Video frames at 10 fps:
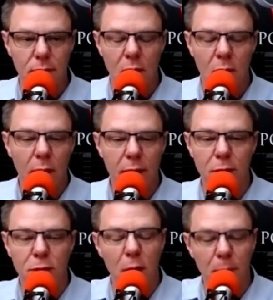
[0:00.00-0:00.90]
Right? The
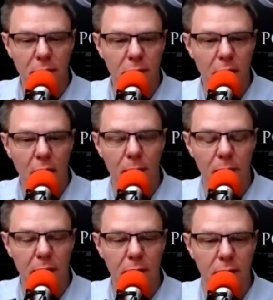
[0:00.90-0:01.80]
sharpened saw
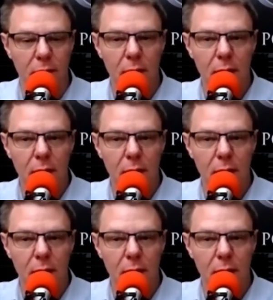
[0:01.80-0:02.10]
means